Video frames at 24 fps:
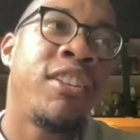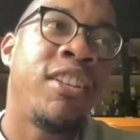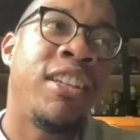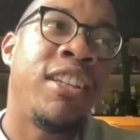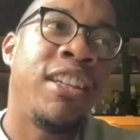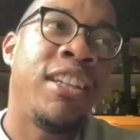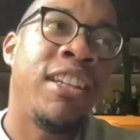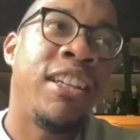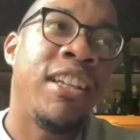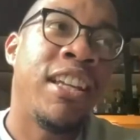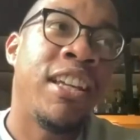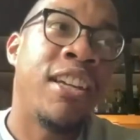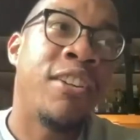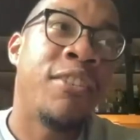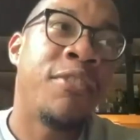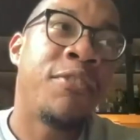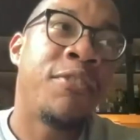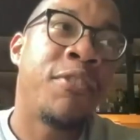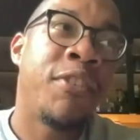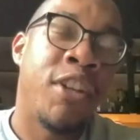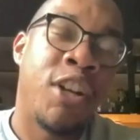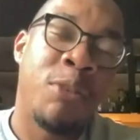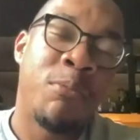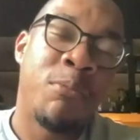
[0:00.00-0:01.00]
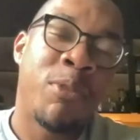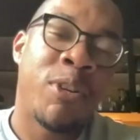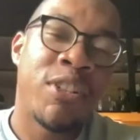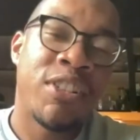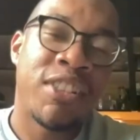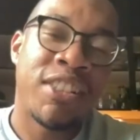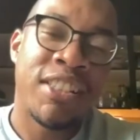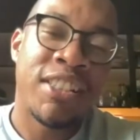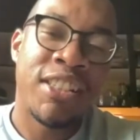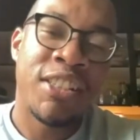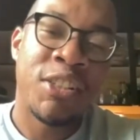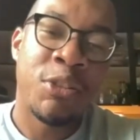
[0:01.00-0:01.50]
if a young
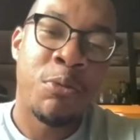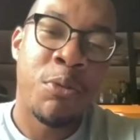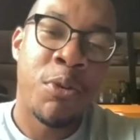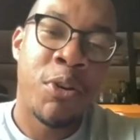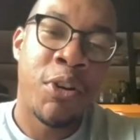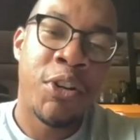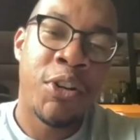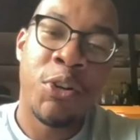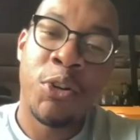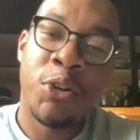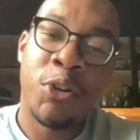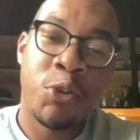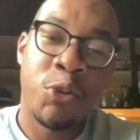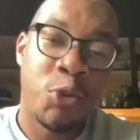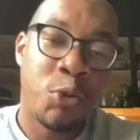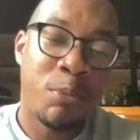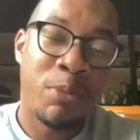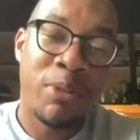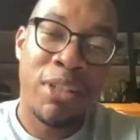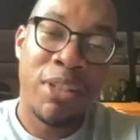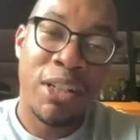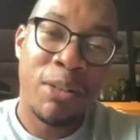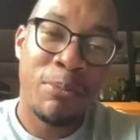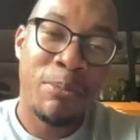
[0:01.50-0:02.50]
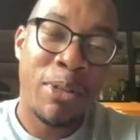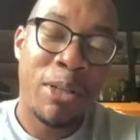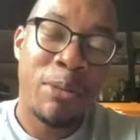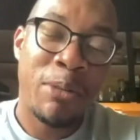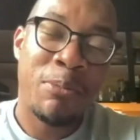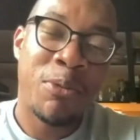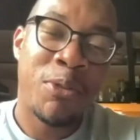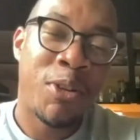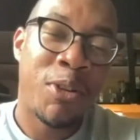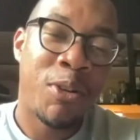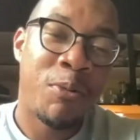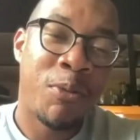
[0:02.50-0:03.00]
person is awarded or a group of young
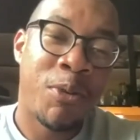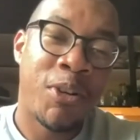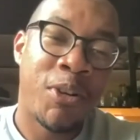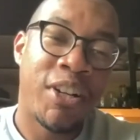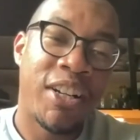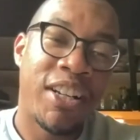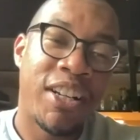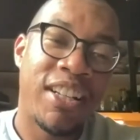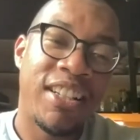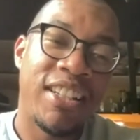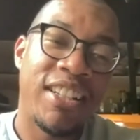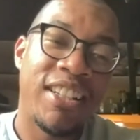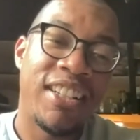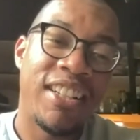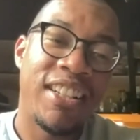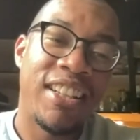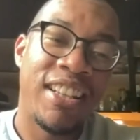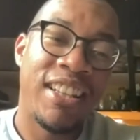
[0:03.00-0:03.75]
people are awarded,